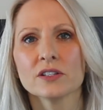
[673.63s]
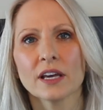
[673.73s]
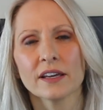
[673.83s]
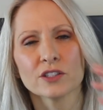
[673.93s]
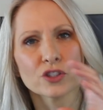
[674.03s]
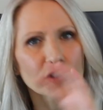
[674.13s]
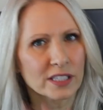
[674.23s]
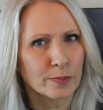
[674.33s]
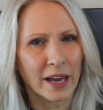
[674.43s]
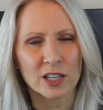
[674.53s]
And
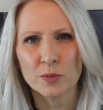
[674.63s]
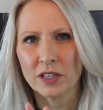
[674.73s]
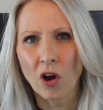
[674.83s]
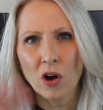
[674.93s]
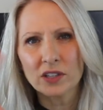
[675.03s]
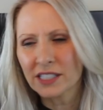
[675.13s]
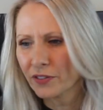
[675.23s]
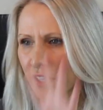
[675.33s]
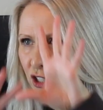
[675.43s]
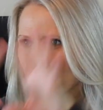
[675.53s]
stress management, all these
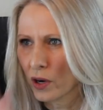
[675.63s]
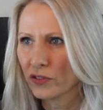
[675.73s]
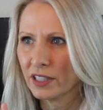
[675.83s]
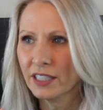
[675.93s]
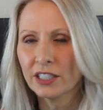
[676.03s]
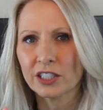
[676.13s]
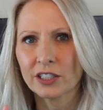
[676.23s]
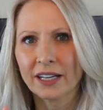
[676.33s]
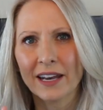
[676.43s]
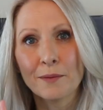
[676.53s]
different things throughout the
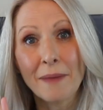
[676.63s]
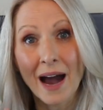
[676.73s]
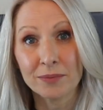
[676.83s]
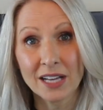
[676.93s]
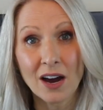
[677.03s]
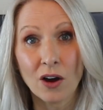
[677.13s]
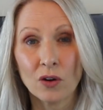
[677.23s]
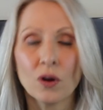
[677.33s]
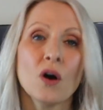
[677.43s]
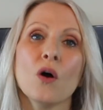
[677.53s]
year, I kind of mapped
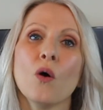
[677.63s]
out